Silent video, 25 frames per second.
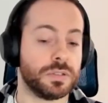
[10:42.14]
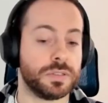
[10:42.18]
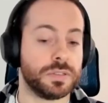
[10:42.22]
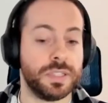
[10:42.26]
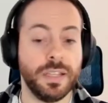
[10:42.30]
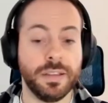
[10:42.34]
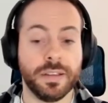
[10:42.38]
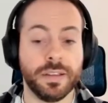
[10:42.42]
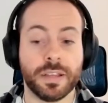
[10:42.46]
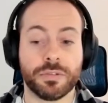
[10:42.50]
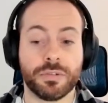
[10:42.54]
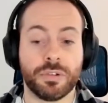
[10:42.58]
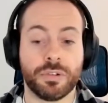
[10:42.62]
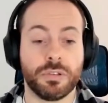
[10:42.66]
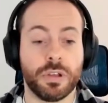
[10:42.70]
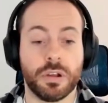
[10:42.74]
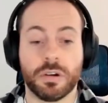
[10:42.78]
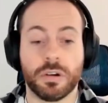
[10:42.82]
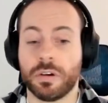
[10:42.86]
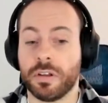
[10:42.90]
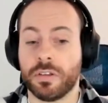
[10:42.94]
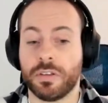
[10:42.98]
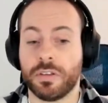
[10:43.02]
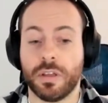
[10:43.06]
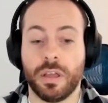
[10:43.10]
Those
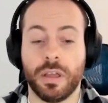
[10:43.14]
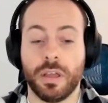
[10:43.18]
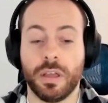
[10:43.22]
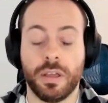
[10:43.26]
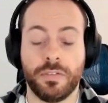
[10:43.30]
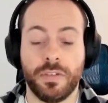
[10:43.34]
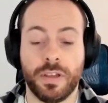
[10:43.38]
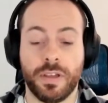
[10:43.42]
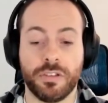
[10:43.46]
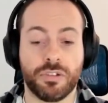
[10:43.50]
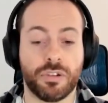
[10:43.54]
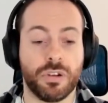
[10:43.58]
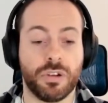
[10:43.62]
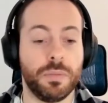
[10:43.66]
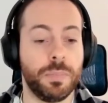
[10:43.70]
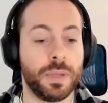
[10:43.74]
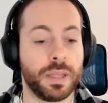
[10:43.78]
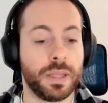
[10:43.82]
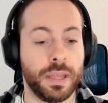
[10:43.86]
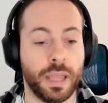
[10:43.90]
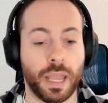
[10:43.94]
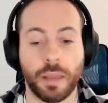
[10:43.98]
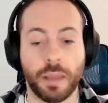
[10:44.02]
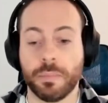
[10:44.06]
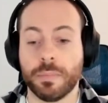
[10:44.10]
$10,000
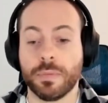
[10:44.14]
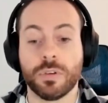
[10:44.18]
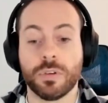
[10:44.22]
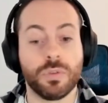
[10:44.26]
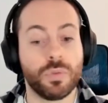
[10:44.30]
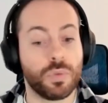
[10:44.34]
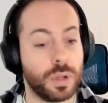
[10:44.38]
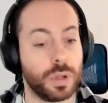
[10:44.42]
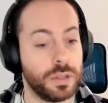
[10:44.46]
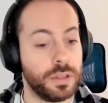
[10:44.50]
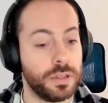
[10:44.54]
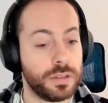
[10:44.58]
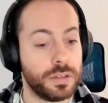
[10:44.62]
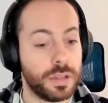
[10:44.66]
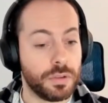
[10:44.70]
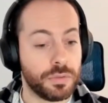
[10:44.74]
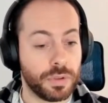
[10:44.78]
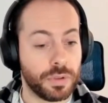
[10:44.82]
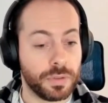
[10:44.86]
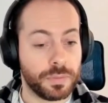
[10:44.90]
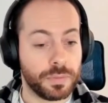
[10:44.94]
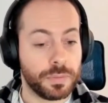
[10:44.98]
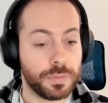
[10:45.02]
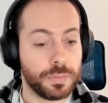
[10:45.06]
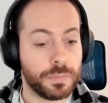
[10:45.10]
eventually became
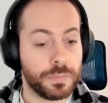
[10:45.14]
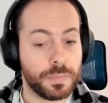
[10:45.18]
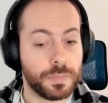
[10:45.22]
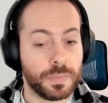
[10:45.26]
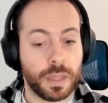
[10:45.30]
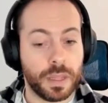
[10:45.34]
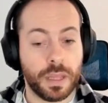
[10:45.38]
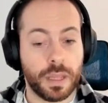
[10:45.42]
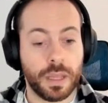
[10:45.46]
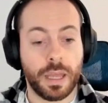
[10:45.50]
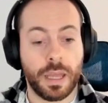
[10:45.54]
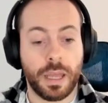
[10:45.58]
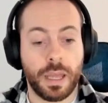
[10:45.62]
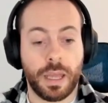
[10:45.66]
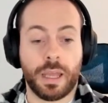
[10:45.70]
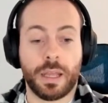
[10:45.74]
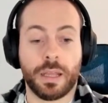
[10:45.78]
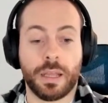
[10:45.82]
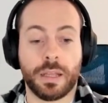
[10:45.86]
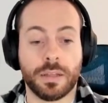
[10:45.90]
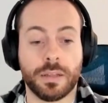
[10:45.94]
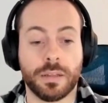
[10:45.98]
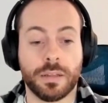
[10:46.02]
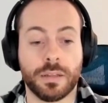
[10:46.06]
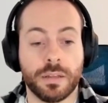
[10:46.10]
20,000.
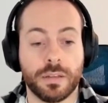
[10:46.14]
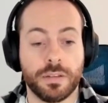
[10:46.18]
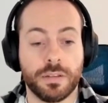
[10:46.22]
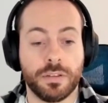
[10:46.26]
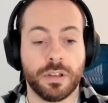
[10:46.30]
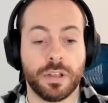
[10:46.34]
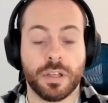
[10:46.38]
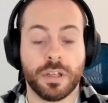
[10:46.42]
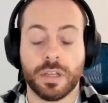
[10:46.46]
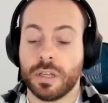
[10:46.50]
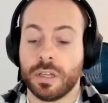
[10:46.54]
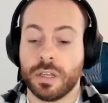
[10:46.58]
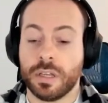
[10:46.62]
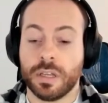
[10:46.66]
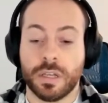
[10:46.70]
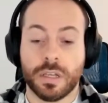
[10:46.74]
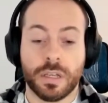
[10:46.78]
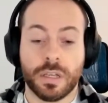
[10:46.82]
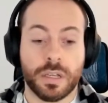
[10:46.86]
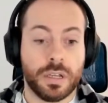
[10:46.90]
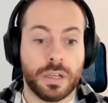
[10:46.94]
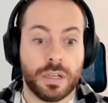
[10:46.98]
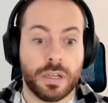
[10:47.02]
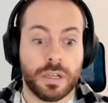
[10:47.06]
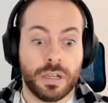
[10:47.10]
And
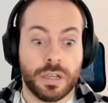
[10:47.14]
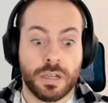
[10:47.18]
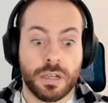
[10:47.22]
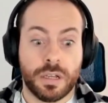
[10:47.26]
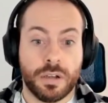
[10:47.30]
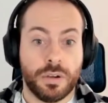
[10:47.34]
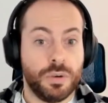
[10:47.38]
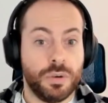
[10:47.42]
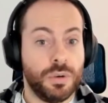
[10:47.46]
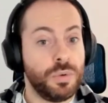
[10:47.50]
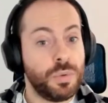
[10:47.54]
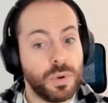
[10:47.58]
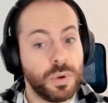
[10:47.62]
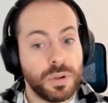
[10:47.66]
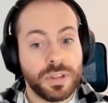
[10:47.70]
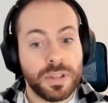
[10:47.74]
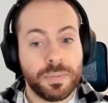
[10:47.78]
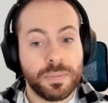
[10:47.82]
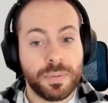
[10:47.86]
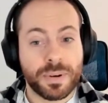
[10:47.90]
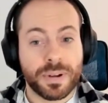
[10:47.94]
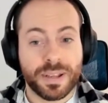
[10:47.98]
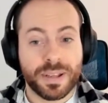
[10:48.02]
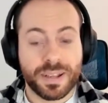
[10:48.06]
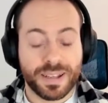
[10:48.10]

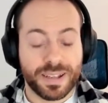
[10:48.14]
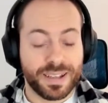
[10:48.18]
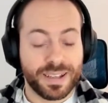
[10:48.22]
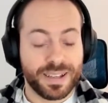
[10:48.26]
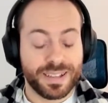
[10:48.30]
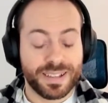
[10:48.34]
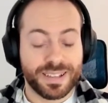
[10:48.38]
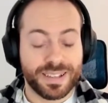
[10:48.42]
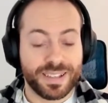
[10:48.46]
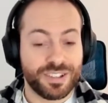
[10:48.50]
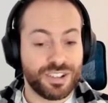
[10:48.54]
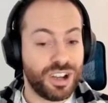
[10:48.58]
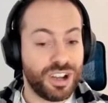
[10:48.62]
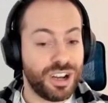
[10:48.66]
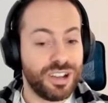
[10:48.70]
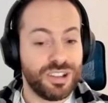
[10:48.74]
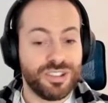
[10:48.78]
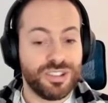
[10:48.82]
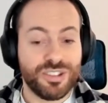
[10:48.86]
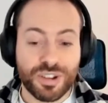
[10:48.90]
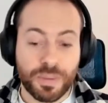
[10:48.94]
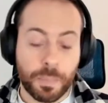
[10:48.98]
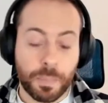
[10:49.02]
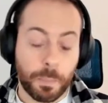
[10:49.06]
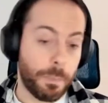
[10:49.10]
who won the
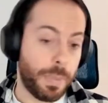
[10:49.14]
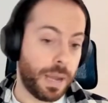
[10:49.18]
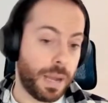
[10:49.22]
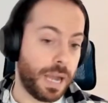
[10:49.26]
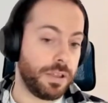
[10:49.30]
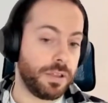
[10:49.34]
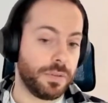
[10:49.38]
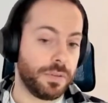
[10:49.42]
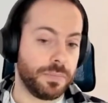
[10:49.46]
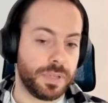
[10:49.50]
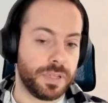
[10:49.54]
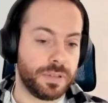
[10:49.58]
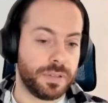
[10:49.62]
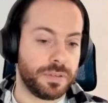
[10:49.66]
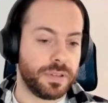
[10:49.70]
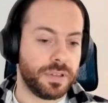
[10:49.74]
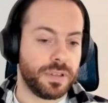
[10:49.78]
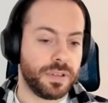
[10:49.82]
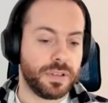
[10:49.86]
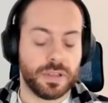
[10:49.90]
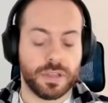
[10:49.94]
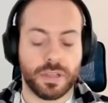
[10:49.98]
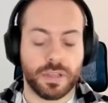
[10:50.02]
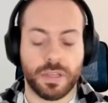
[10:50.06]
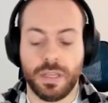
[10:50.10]
challenge? Biome
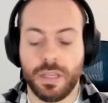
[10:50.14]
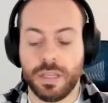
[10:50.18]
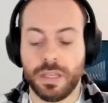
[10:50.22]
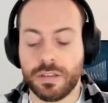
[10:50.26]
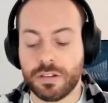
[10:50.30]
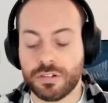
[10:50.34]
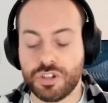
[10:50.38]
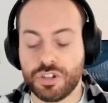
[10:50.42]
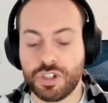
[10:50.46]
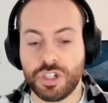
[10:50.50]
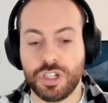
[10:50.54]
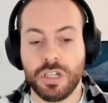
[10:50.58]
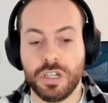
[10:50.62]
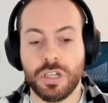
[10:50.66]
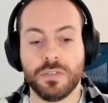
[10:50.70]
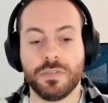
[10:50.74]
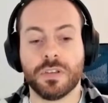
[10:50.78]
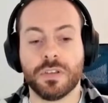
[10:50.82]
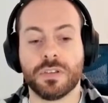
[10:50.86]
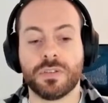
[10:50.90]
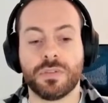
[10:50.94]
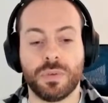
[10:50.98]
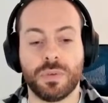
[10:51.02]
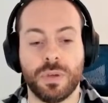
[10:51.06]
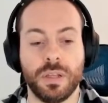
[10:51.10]
did. It
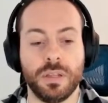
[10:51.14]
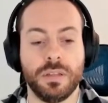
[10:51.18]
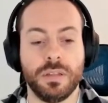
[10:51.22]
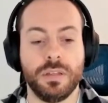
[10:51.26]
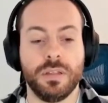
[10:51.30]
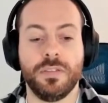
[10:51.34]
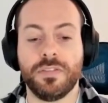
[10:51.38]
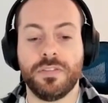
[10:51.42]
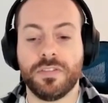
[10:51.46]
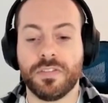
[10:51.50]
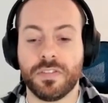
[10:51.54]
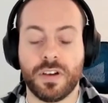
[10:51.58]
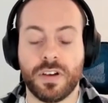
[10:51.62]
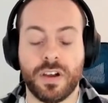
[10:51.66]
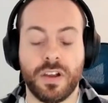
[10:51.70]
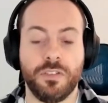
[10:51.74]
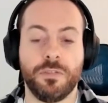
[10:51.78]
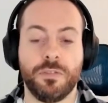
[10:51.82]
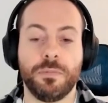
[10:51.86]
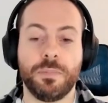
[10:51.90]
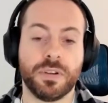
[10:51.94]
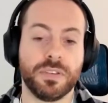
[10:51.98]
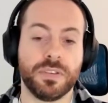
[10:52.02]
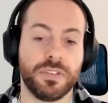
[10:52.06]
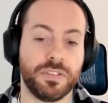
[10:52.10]
achieved
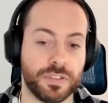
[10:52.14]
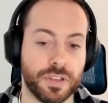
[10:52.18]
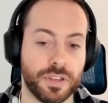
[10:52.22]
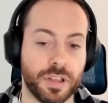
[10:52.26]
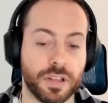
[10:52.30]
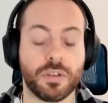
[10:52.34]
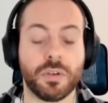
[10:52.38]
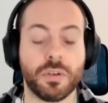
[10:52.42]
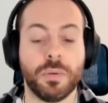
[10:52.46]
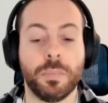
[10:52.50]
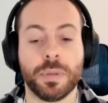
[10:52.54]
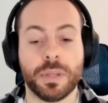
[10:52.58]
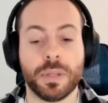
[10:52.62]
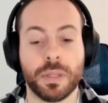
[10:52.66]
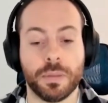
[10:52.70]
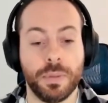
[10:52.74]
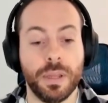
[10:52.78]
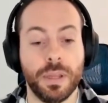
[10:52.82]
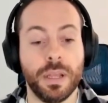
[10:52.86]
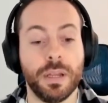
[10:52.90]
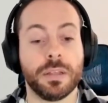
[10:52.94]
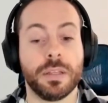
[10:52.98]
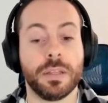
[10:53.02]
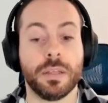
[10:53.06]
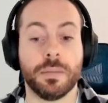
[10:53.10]
25%
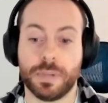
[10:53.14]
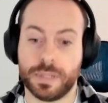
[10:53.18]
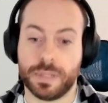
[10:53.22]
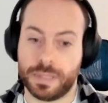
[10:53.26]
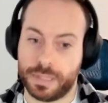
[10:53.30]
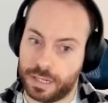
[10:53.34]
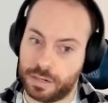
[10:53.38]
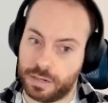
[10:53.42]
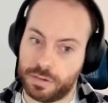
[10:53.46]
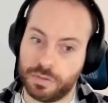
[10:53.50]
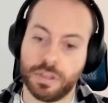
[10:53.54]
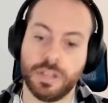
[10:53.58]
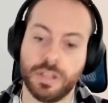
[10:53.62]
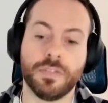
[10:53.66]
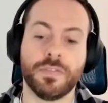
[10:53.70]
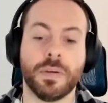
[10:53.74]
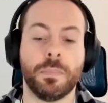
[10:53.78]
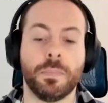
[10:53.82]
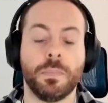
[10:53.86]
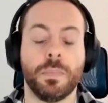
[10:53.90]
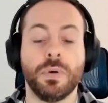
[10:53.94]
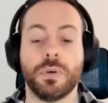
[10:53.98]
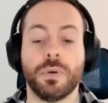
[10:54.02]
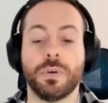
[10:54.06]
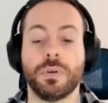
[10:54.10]
compatibility, but
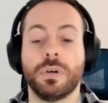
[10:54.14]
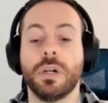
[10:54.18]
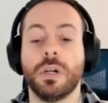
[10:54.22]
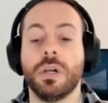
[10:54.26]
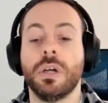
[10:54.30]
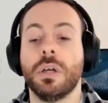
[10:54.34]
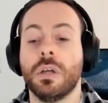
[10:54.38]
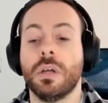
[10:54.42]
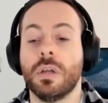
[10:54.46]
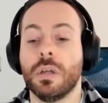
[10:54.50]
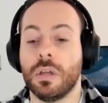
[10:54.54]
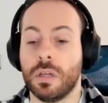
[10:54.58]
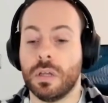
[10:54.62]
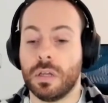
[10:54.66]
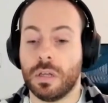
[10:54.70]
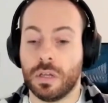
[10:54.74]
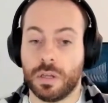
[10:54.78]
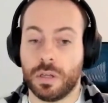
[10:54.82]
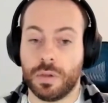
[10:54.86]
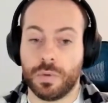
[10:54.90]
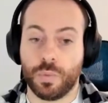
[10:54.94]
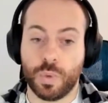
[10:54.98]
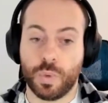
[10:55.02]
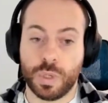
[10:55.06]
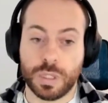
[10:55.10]
now even more
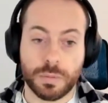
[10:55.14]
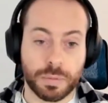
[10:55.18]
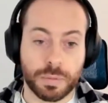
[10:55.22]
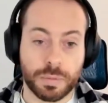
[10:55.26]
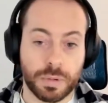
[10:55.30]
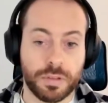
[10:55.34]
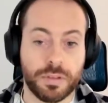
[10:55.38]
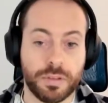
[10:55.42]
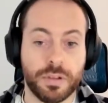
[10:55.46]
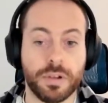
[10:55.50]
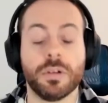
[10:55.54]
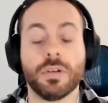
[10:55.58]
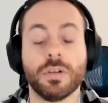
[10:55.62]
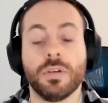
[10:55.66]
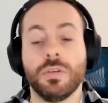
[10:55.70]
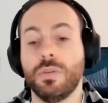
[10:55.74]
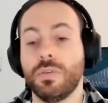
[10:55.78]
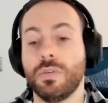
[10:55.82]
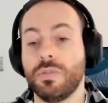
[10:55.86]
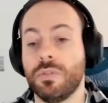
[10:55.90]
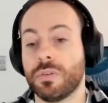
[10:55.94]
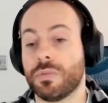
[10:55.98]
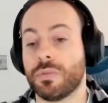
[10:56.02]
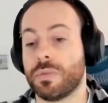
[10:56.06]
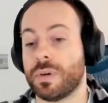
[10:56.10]
with
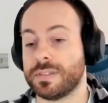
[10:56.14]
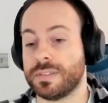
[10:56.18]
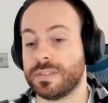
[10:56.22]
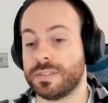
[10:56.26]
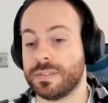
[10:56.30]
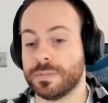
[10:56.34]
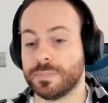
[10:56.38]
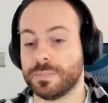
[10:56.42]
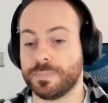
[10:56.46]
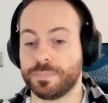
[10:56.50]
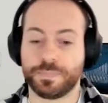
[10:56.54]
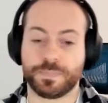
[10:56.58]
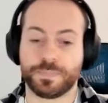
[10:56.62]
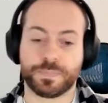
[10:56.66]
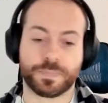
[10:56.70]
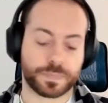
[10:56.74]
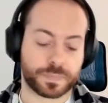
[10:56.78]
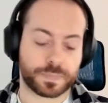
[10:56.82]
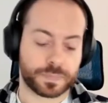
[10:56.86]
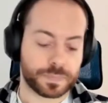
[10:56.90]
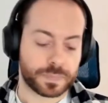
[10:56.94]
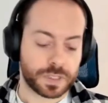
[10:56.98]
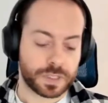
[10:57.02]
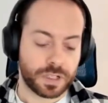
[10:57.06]
Prettier using Rust.